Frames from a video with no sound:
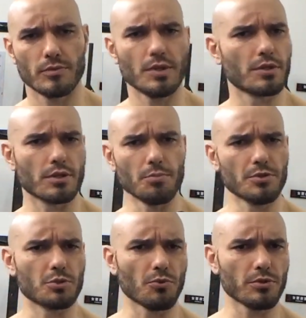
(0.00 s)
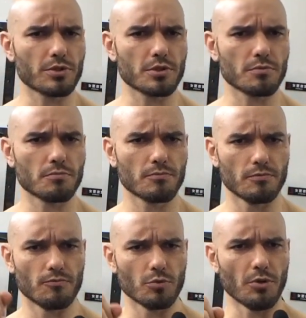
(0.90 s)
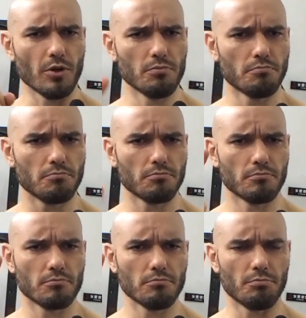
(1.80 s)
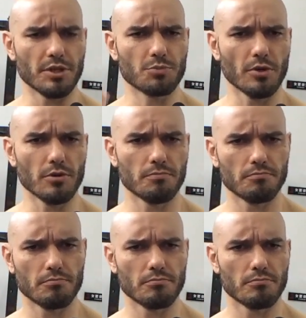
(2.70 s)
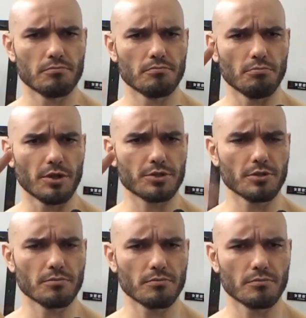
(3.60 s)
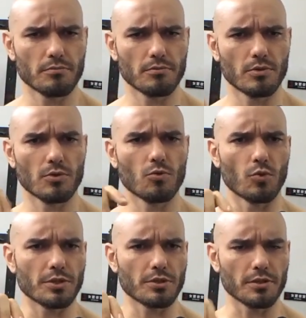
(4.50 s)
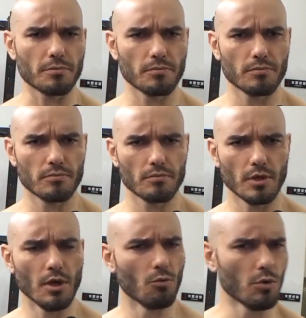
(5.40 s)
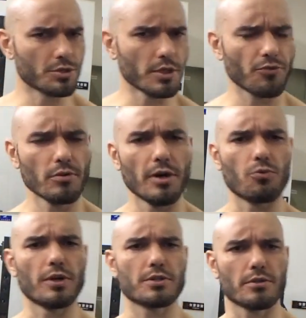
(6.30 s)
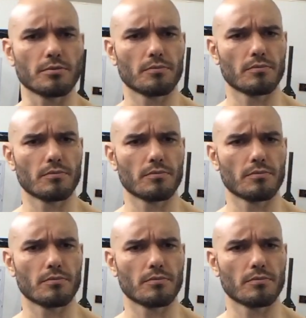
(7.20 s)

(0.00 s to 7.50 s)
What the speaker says: and a couple of sports: football, baseball, boxing, wrestling. What was different about wrestling?